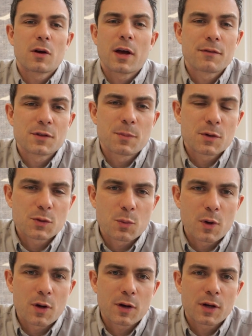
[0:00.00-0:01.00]
have as much
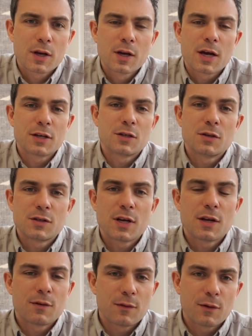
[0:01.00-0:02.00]
work as you
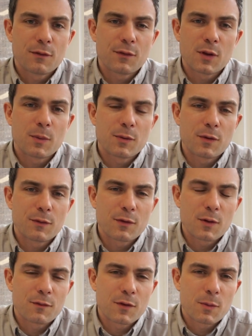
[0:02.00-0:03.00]
did for
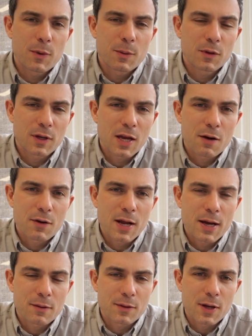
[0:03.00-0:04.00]
the people that carry
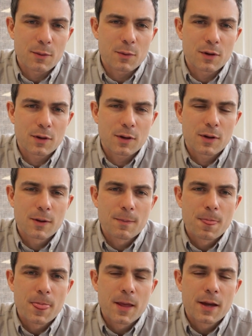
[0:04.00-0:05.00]
out that
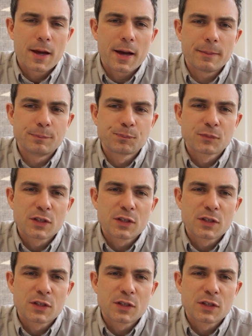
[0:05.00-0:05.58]
work.